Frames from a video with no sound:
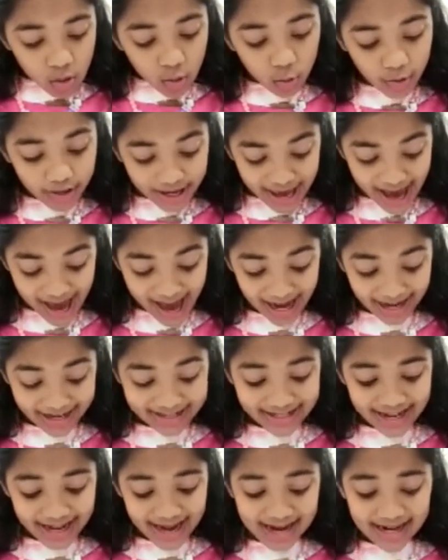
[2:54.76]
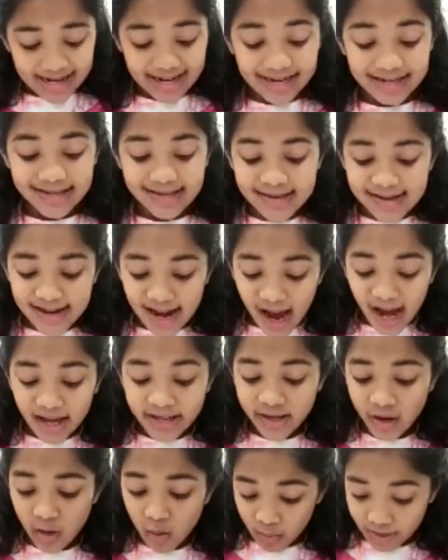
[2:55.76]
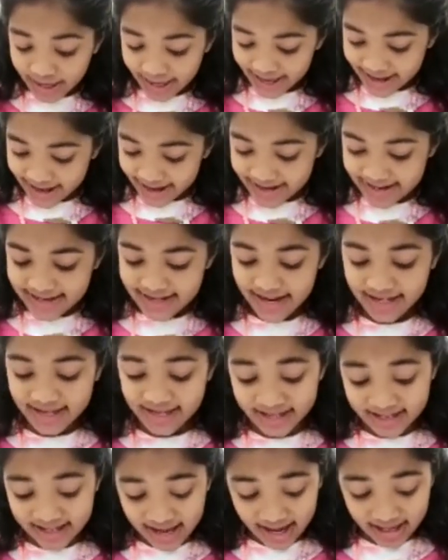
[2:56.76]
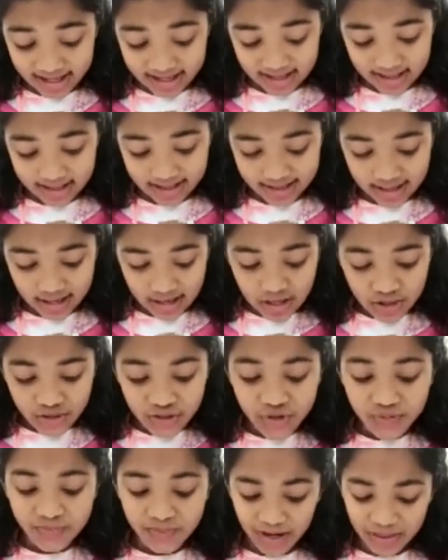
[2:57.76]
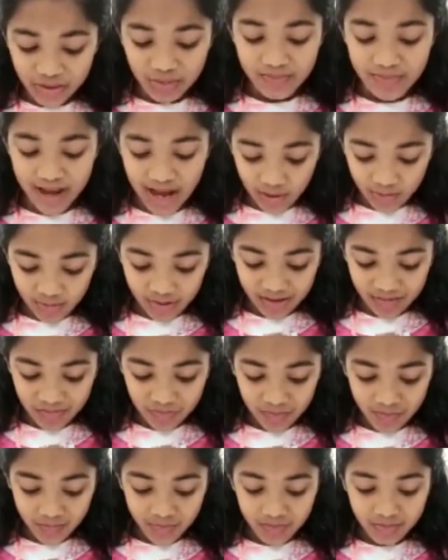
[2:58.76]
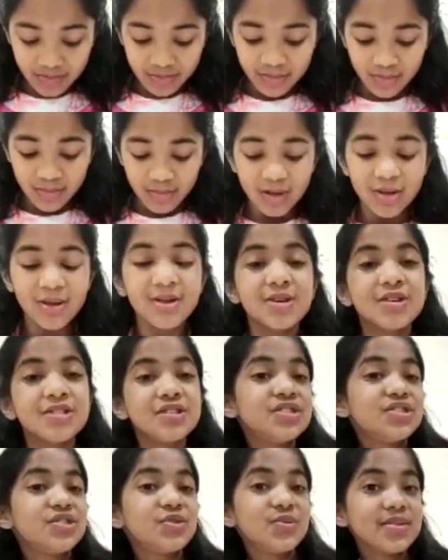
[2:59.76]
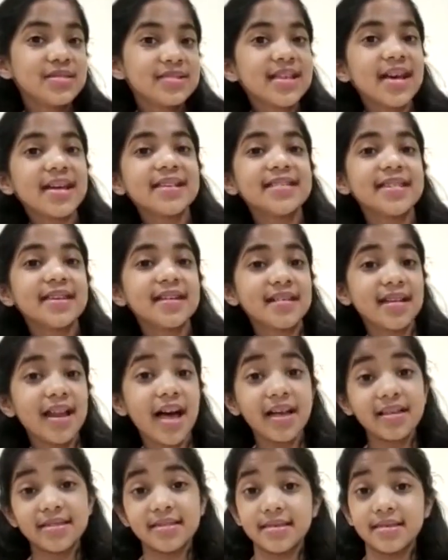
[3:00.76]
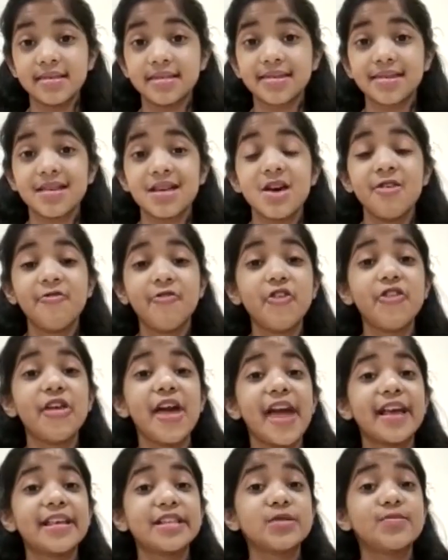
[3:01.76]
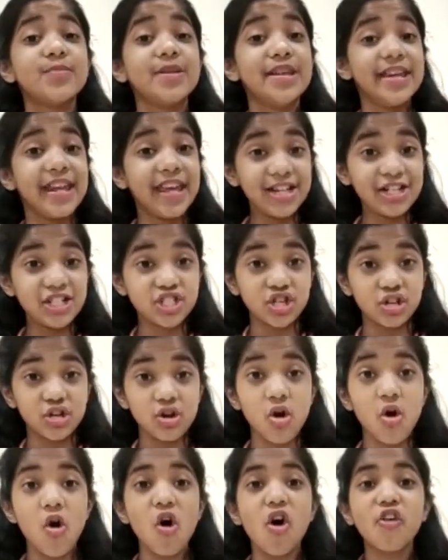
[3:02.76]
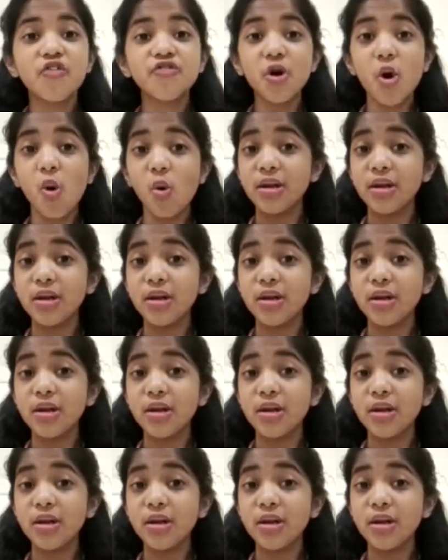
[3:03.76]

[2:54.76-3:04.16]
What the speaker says: We had an entire week dedicated to Mother Mary. Two Sunday classes for the explanation of the Holy